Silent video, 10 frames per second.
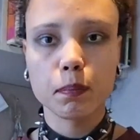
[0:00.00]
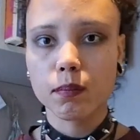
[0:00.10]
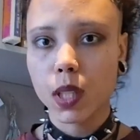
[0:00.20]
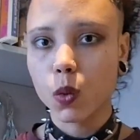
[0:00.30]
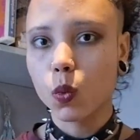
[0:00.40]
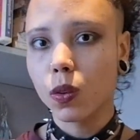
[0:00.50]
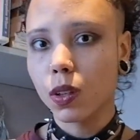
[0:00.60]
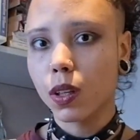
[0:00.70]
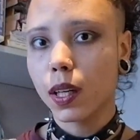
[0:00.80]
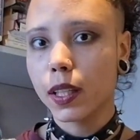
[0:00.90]
my
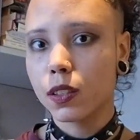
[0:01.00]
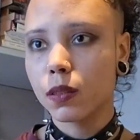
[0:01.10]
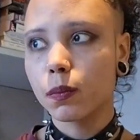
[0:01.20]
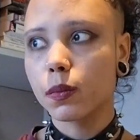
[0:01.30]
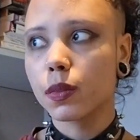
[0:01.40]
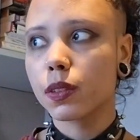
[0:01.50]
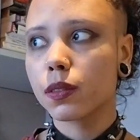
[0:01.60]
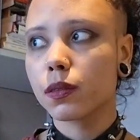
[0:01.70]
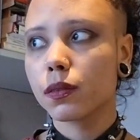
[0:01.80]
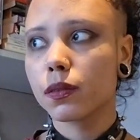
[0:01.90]
wool
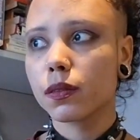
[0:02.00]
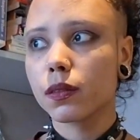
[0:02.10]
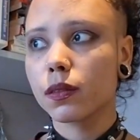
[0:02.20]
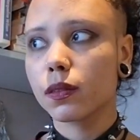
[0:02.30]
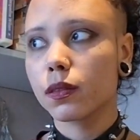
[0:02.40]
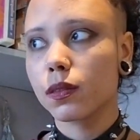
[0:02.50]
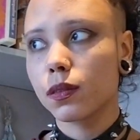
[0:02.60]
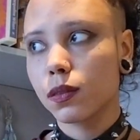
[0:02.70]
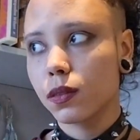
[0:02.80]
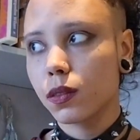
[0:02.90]
items
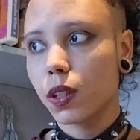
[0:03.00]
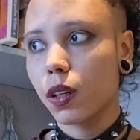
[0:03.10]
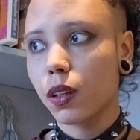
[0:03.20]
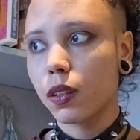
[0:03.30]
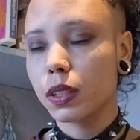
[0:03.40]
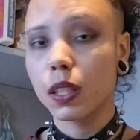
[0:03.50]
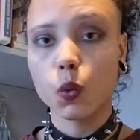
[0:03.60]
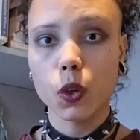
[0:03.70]
are in the